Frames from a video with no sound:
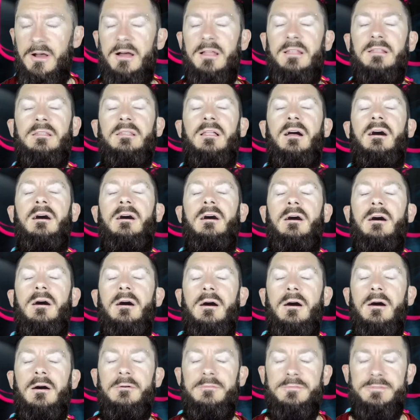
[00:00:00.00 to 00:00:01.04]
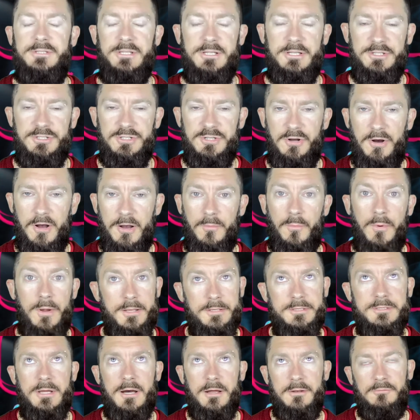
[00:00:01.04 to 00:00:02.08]
love CGI
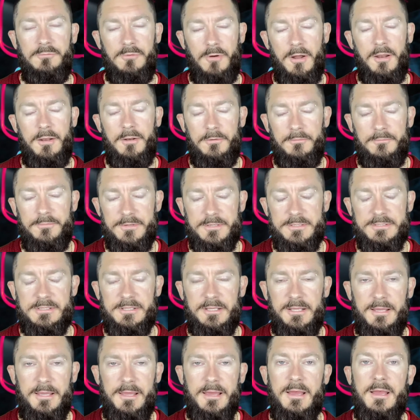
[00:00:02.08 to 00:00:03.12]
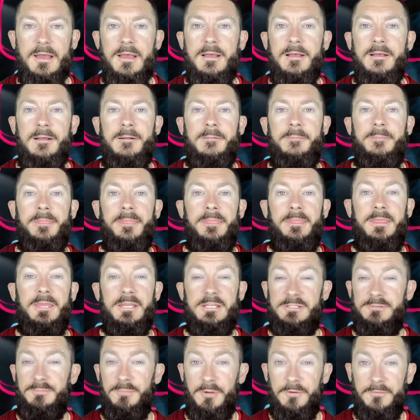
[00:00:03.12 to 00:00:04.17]
when done right, obviously.
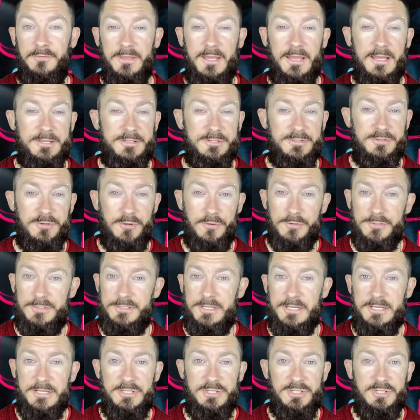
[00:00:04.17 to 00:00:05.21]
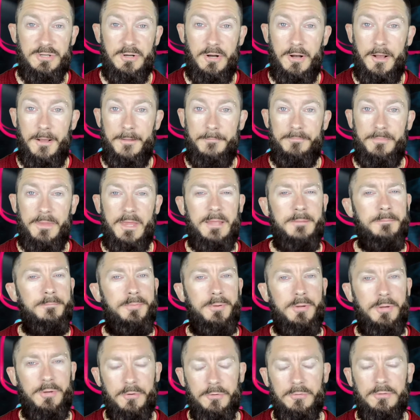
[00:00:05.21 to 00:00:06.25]
This movie has no CGI, and
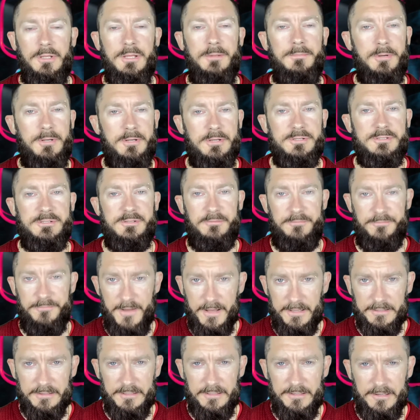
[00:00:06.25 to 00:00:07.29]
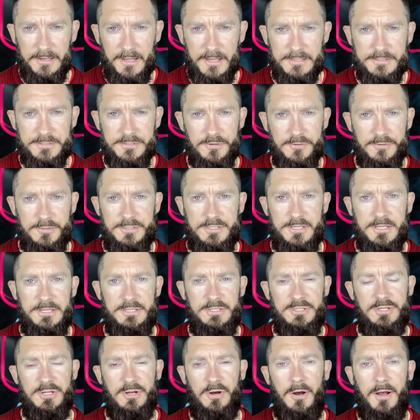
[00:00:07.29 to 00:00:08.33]
purely because the fact that it has no
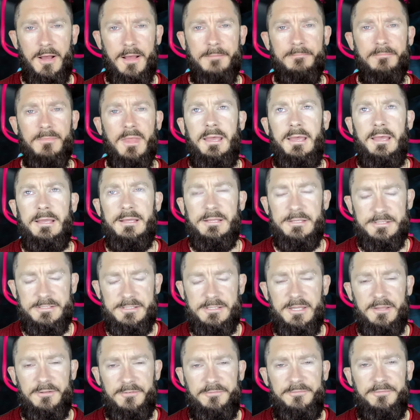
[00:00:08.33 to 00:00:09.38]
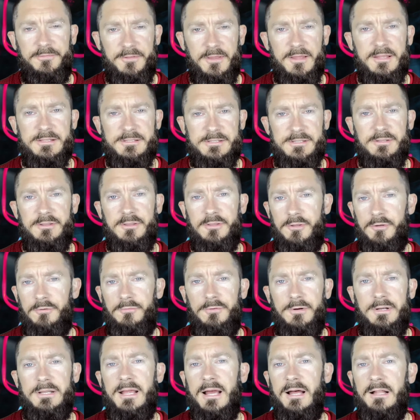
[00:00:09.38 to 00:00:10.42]
CGI is the
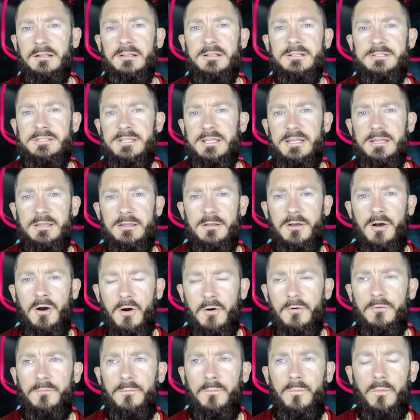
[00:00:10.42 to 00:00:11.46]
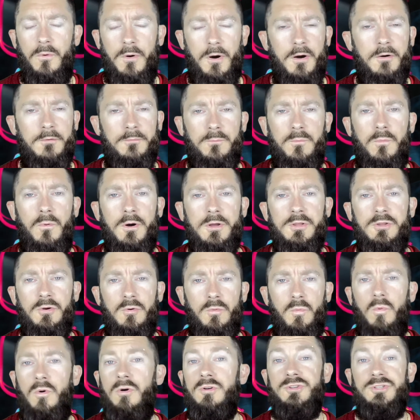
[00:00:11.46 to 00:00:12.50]
reality of what you're
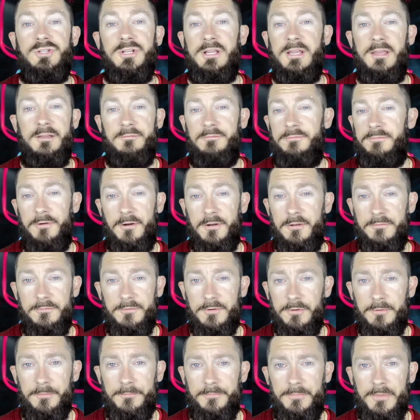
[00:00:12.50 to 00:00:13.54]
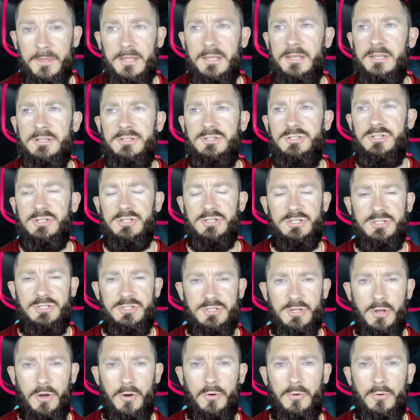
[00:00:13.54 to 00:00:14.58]
watching in front of you. It is just
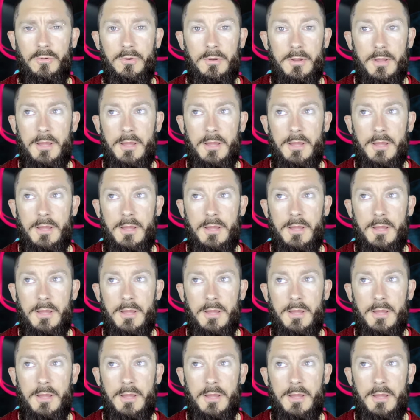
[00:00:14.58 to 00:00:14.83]
so